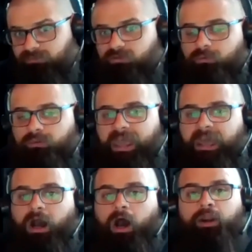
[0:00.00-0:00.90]
to that
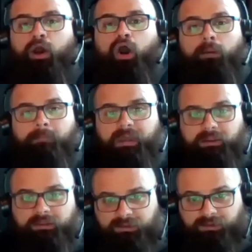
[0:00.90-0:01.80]
on our
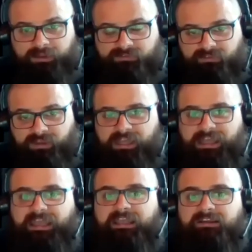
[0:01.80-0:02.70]
mailing list
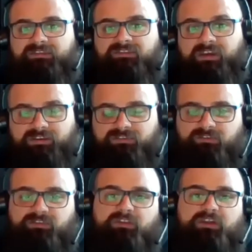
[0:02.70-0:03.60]
in addition
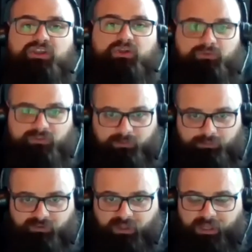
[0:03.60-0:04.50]
to the YouTube
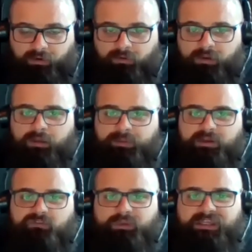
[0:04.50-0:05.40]
channel
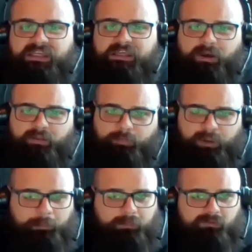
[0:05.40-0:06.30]
because we email the
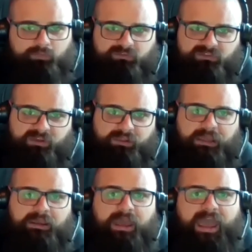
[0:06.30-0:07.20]
properties we're selling
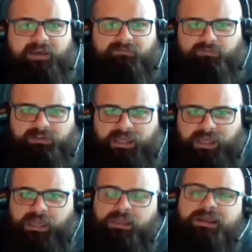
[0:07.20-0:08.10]
every
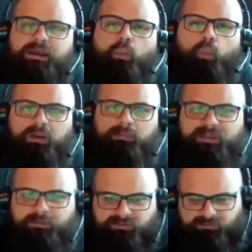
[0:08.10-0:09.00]
day 1
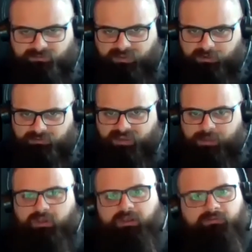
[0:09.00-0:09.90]
p.m. Eastern Standard Time. You
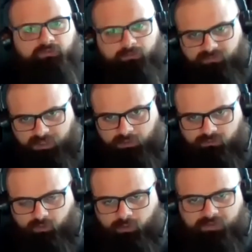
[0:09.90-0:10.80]
get a full video
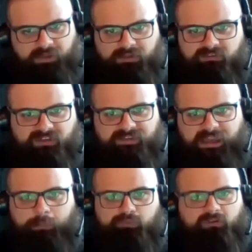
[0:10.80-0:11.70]
tour, and then you just get the
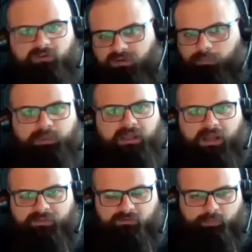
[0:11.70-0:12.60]
opportunity to bid on
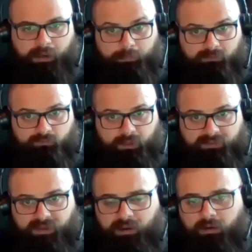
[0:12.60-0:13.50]
those properties right
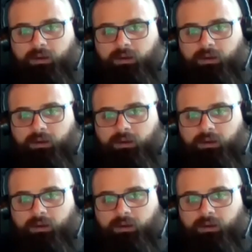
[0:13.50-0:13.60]
there.